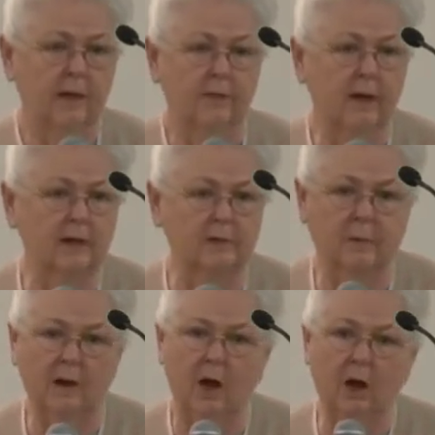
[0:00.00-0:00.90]
they had
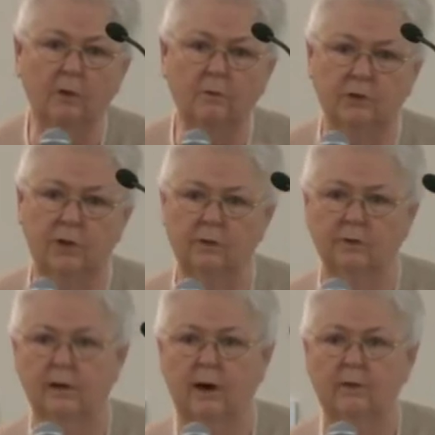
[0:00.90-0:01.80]
spent all those
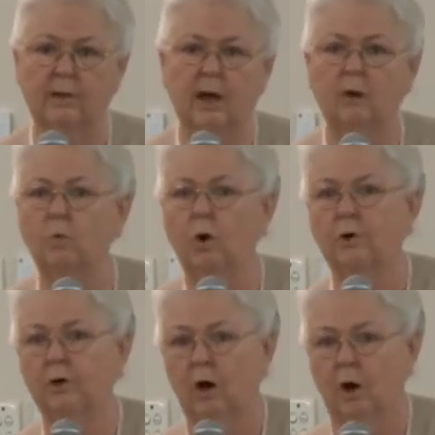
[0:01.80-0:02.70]
years there and they had
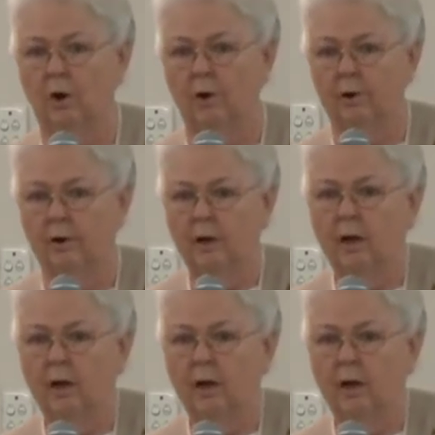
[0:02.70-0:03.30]
worked hard.